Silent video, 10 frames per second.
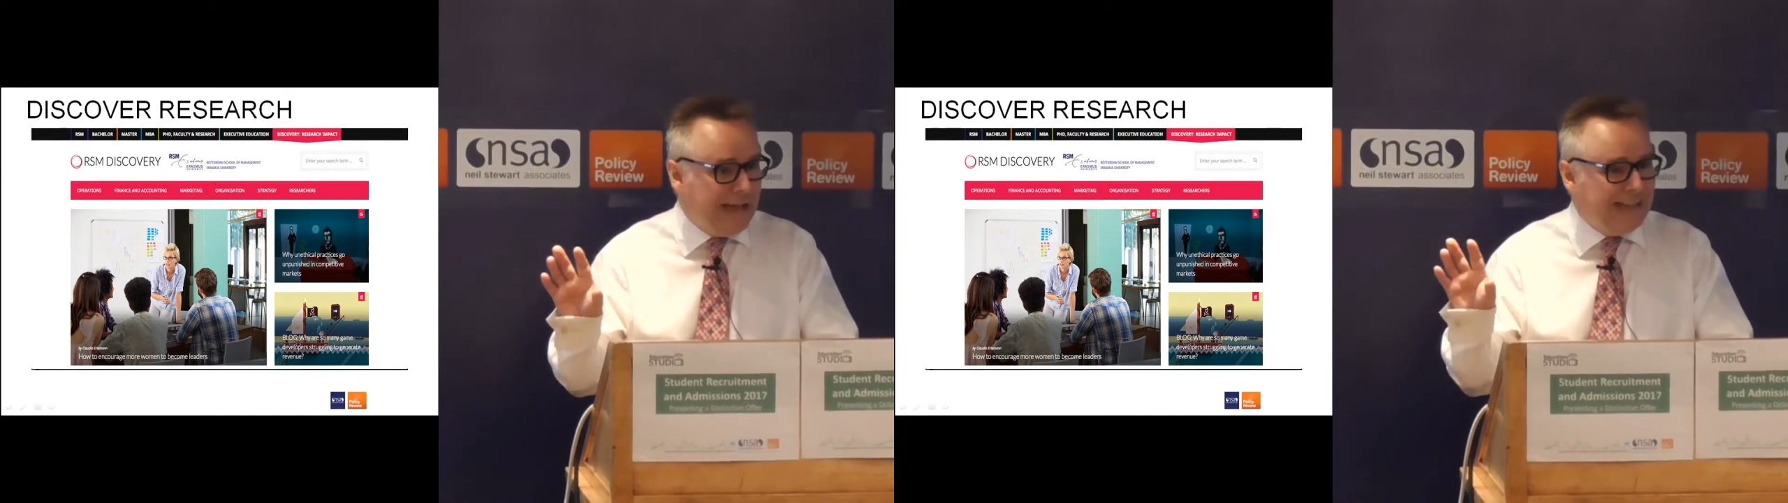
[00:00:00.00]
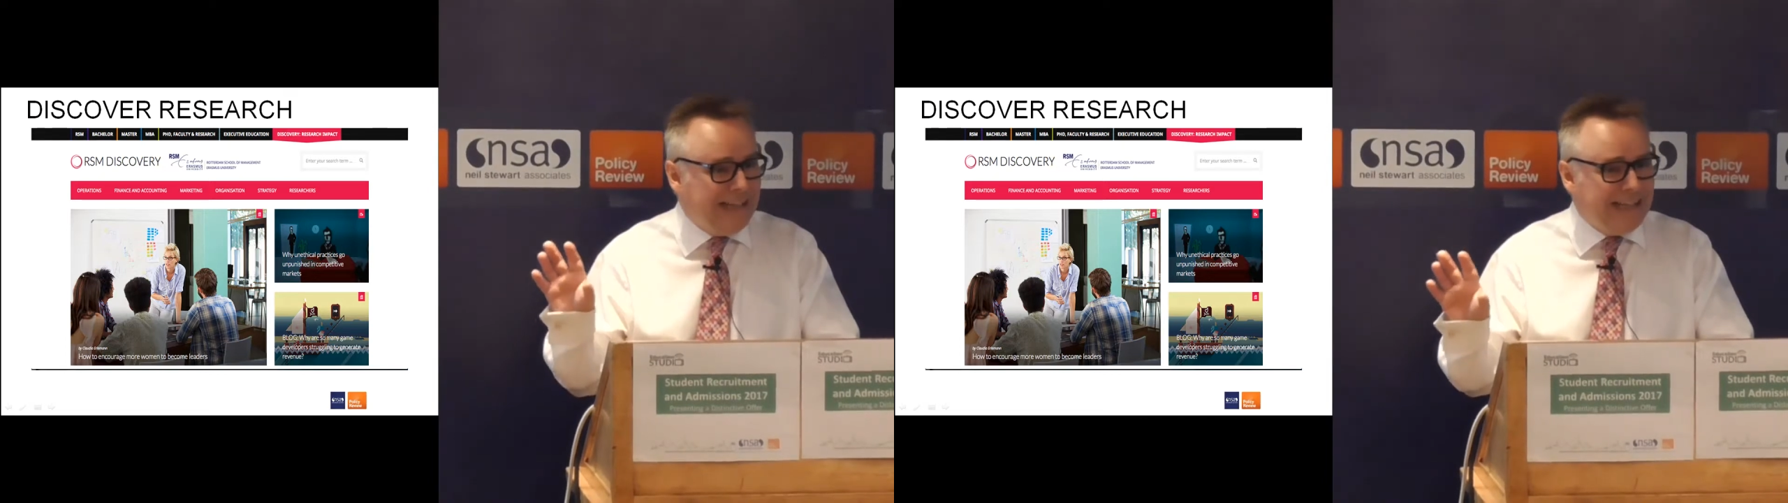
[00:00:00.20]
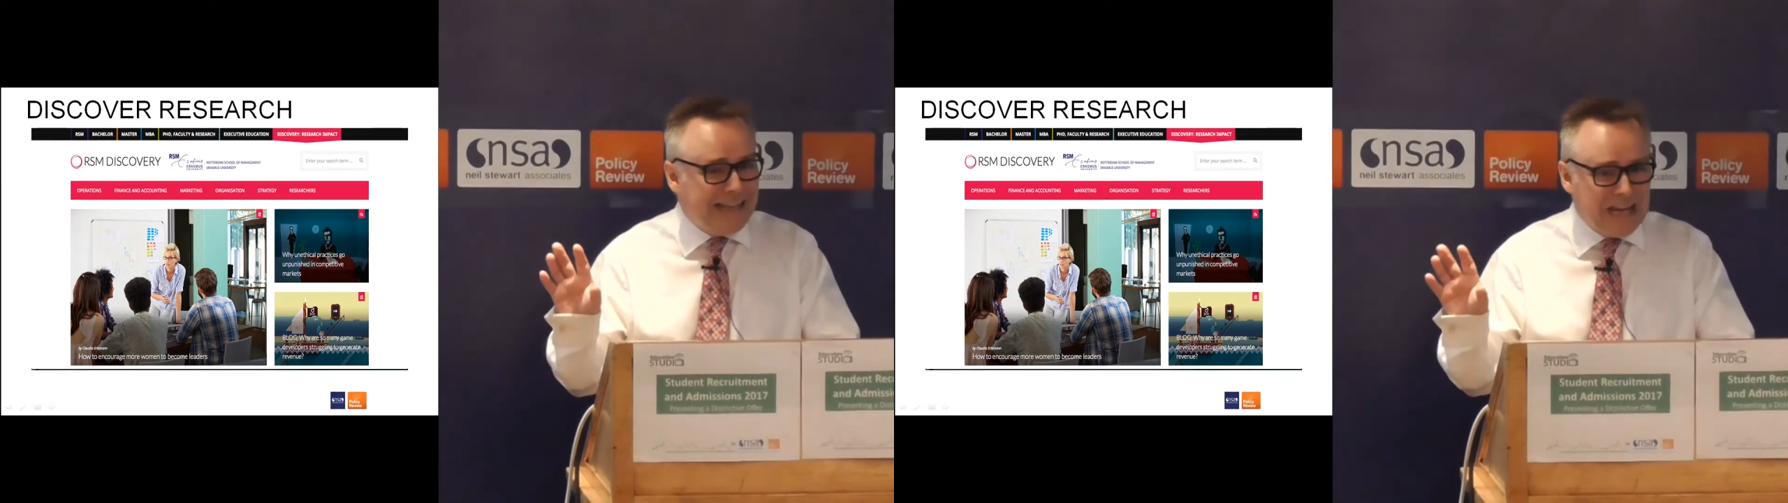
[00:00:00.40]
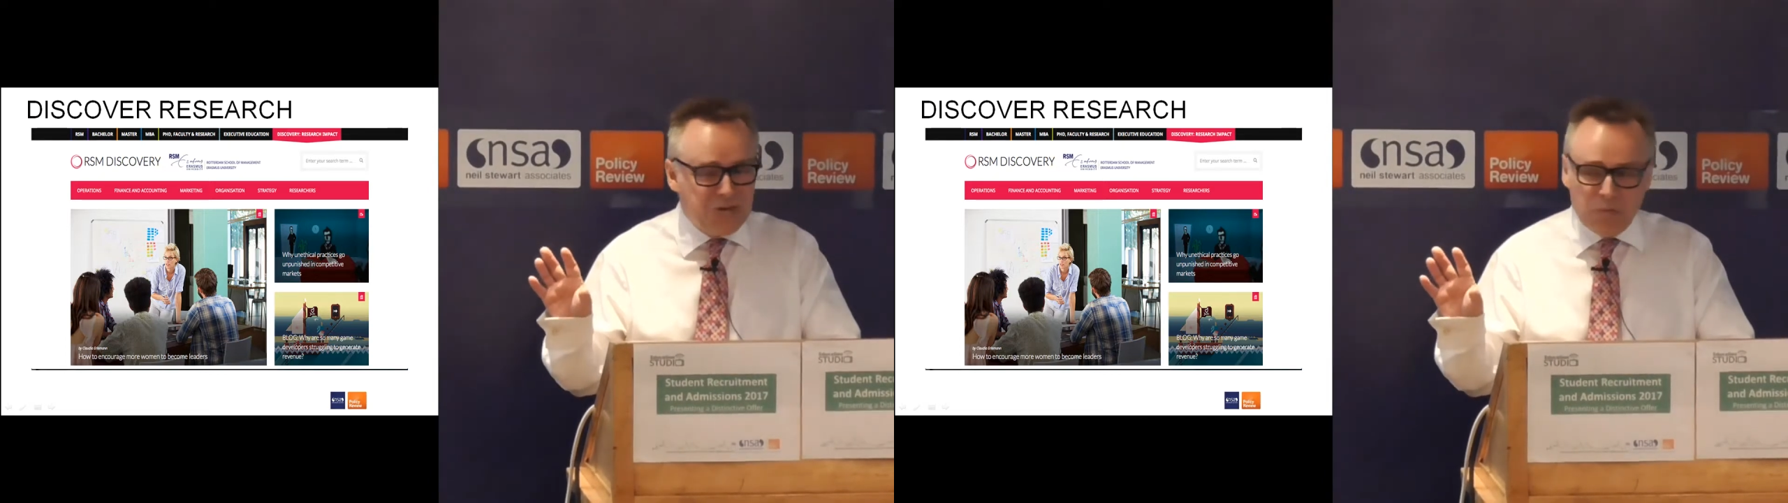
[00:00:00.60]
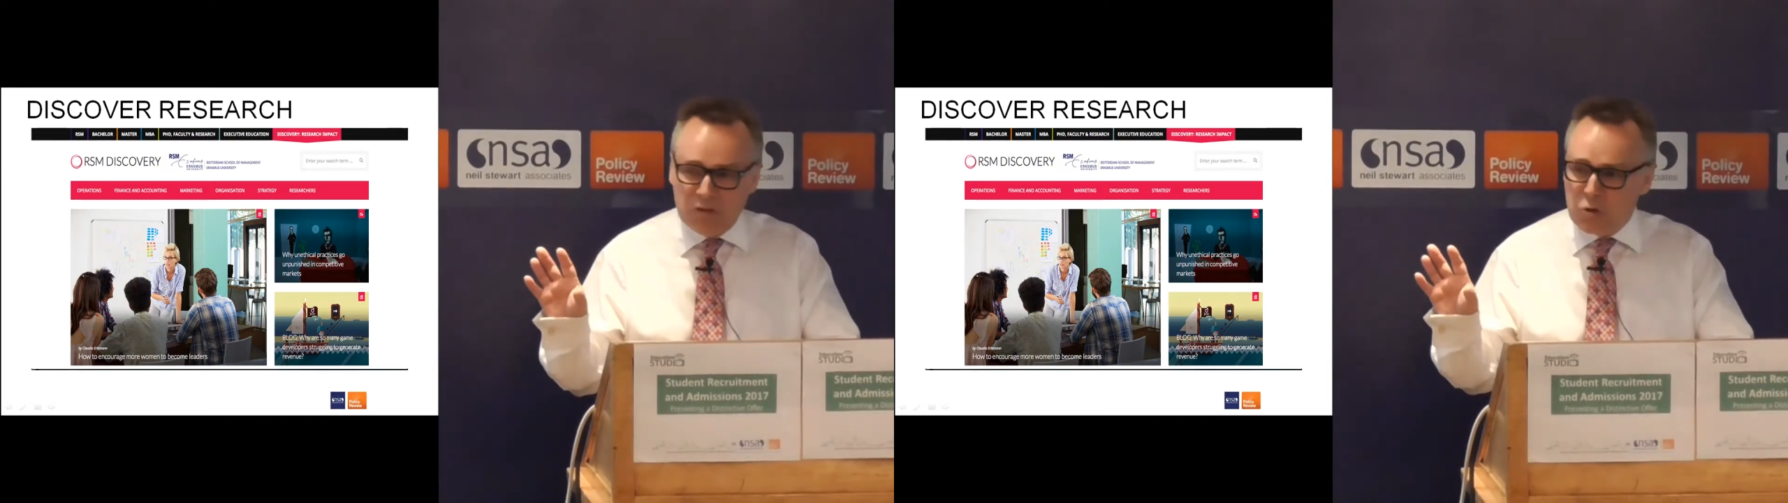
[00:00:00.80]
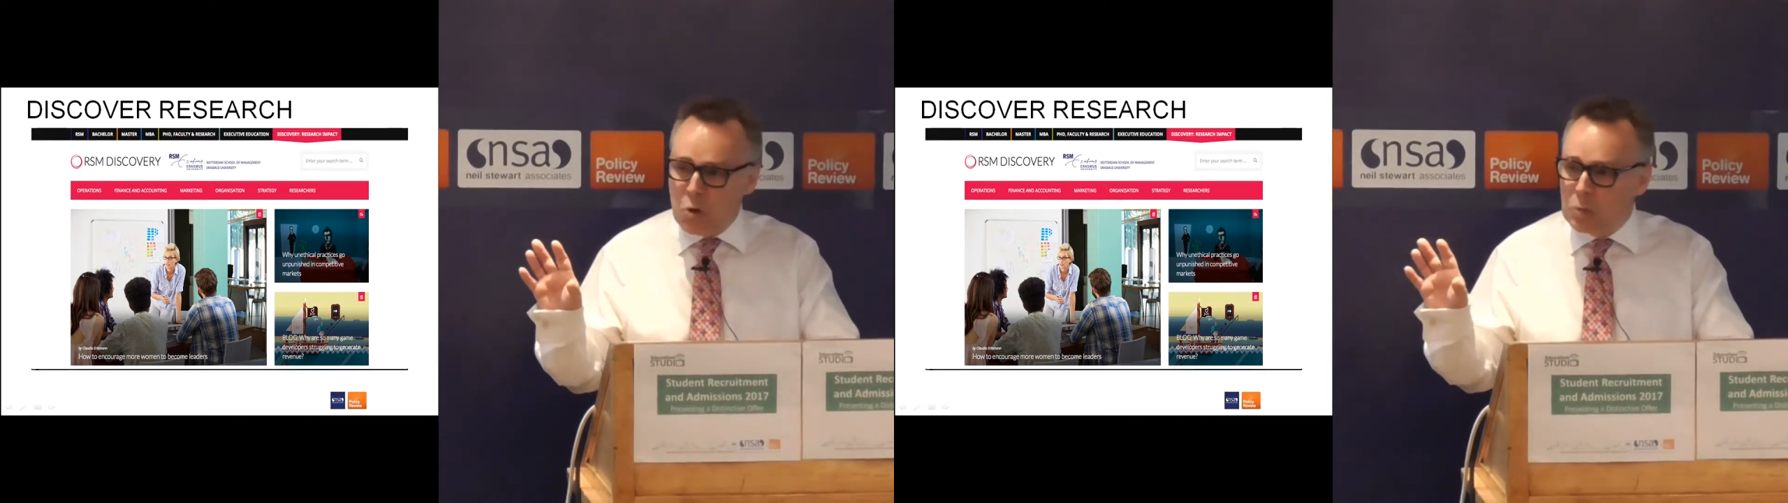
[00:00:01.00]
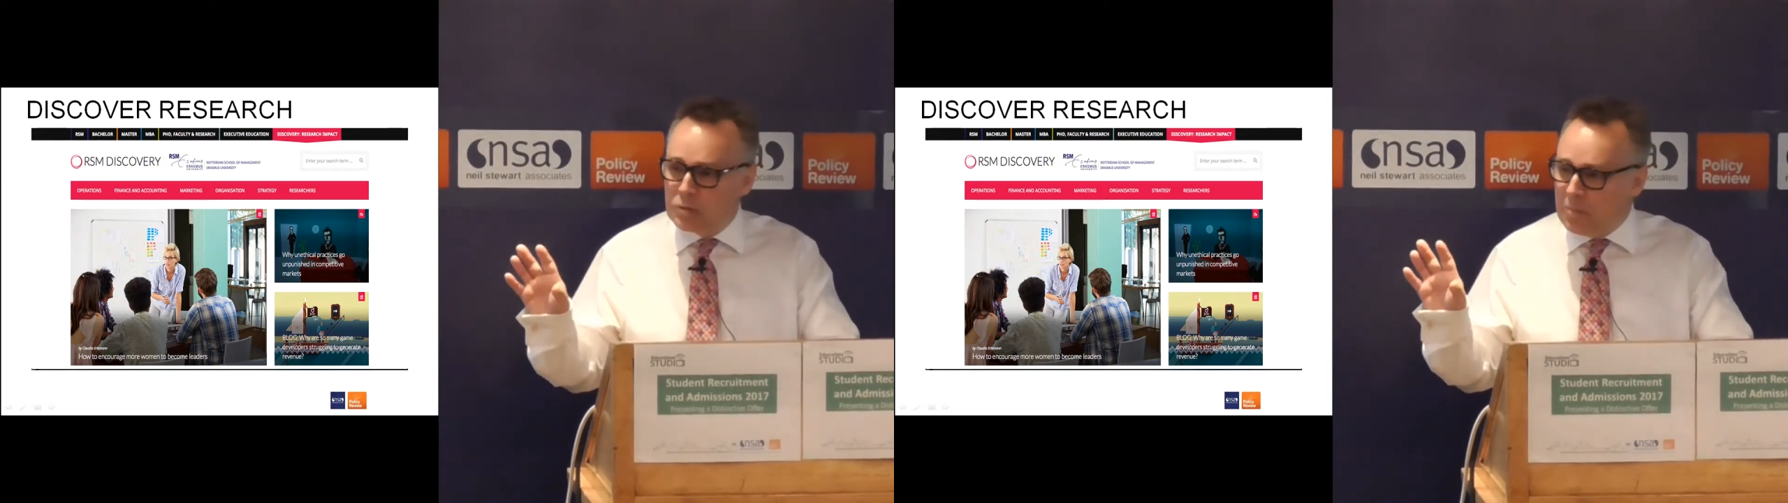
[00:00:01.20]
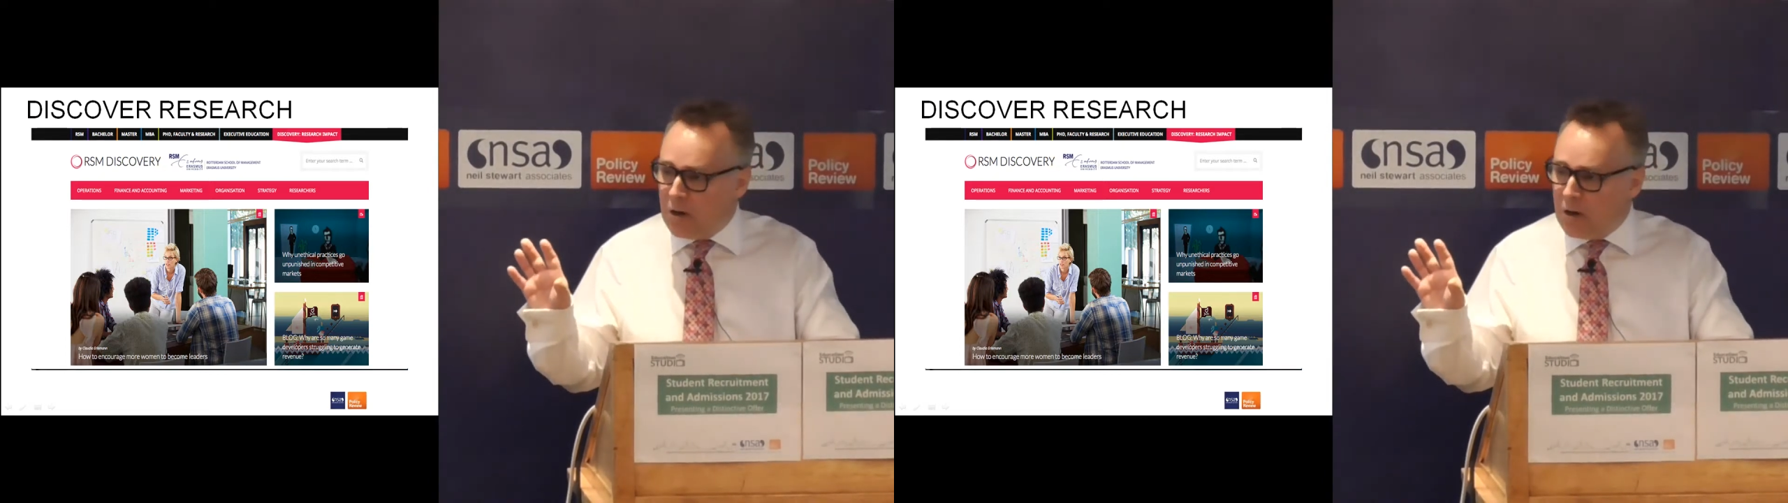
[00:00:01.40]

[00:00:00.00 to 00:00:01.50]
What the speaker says: and the engagement with the corporate